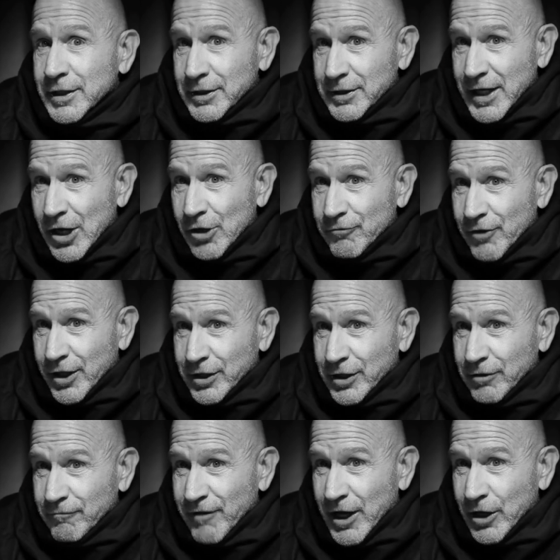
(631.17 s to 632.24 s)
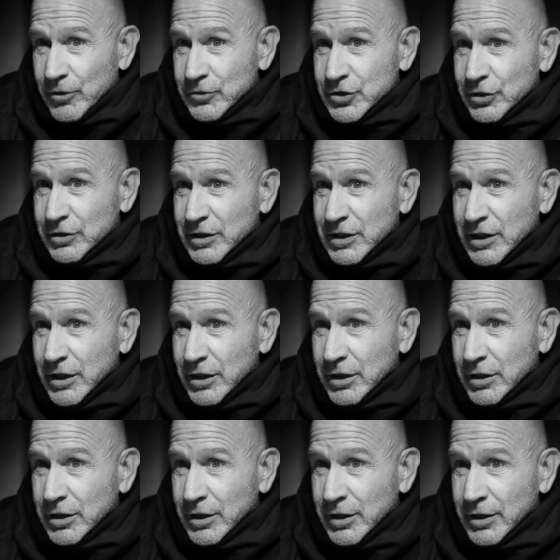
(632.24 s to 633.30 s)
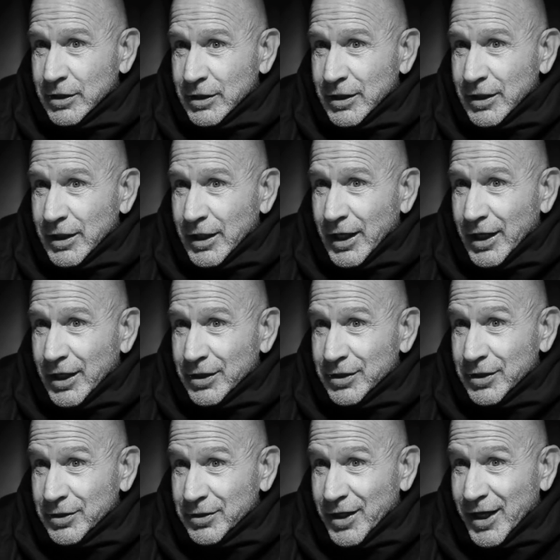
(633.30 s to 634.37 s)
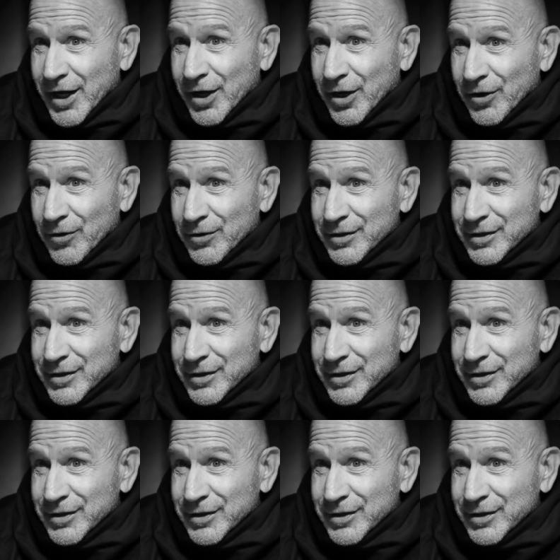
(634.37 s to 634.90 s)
now that he vows a league, and now